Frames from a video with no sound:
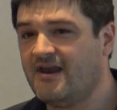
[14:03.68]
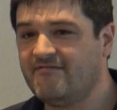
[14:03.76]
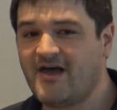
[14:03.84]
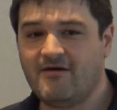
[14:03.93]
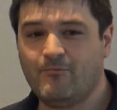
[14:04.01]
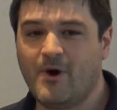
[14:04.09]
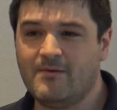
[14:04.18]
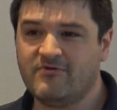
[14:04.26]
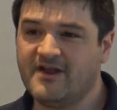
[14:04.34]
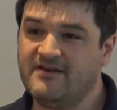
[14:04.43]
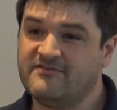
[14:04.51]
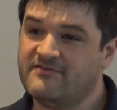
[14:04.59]
I've had one
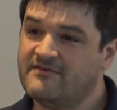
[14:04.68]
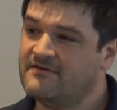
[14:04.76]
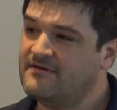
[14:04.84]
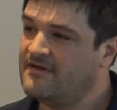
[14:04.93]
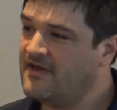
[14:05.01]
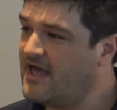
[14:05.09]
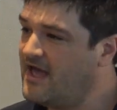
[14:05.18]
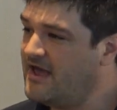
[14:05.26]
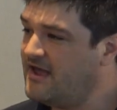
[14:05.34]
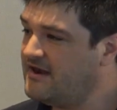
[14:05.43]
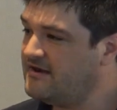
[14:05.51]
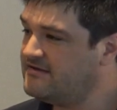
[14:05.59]
breach,
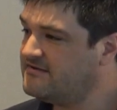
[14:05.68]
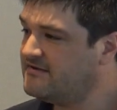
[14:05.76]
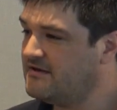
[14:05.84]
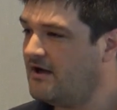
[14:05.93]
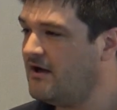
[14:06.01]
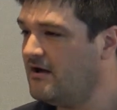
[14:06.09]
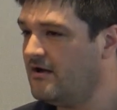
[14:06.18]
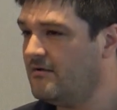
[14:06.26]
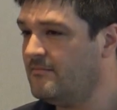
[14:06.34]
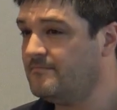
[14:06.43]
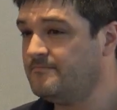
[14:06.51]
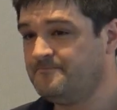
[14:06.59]
and
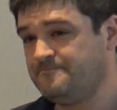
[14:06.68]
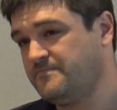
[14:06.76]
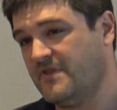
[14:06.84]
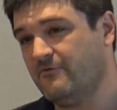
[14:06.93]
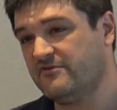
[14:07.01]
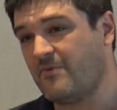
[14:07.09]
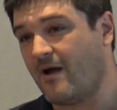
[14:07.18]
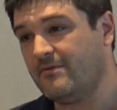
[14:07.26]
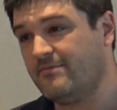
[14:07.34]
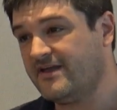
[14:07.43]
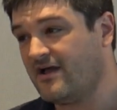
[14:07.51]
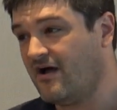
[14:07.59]
it was
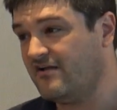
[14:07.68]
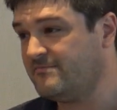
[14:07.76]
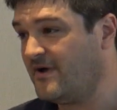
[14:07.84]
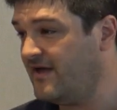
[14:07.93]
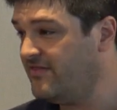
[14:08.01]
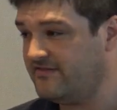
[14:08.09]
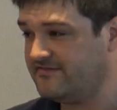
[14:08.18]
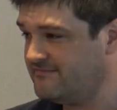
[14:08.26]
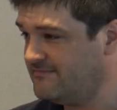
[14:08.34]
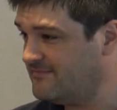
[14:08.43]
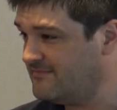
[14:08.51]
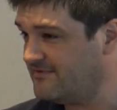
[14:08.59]
probably caused by this
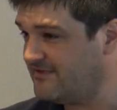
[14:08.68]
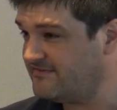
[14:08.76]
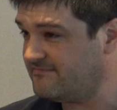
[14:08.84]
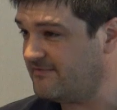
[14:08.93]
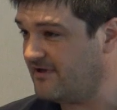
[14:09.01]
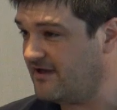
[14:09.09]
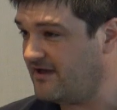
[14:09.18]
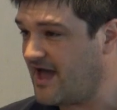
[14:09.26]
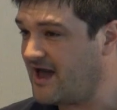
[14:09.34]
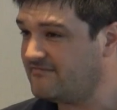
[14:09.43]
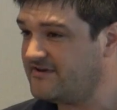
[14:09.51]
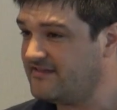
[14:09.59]

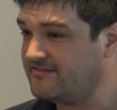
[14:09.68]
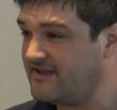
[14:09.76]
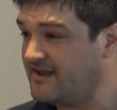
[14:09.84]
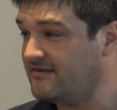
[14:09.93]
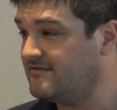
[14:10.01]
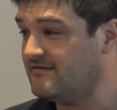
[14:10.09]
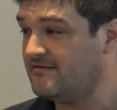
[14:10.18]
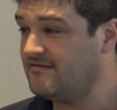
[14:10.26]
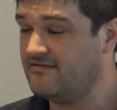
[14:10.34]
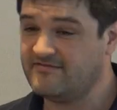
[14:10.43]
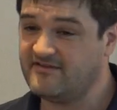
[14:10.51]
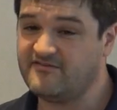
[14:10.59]
out-of-date state
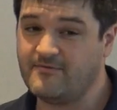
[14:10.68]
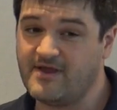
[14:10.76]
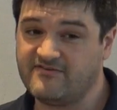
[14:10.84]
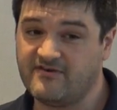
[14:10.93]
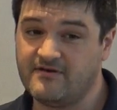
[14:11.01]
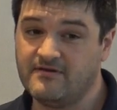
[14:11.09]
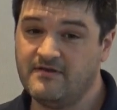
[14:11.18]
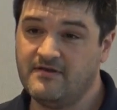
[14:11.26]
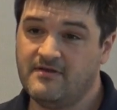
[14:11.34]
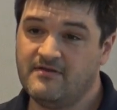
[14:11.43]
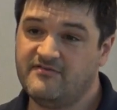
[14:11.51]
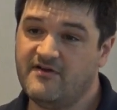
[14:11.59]
situation.
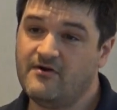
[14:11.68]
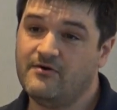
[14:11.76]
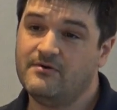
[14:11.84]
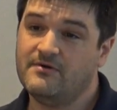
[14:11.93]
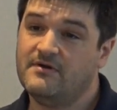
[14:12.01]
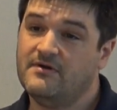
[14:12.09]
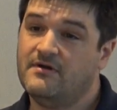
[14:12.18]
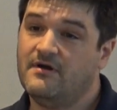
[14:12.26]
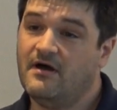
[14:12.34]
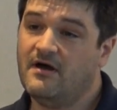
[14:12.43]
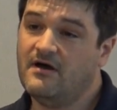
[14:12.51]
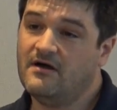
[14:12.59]
So
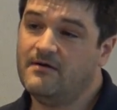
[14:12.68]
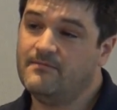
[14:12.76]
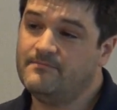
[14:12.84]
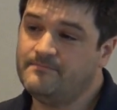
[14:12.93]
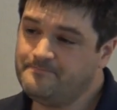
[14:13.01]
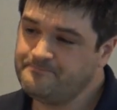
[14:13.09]
I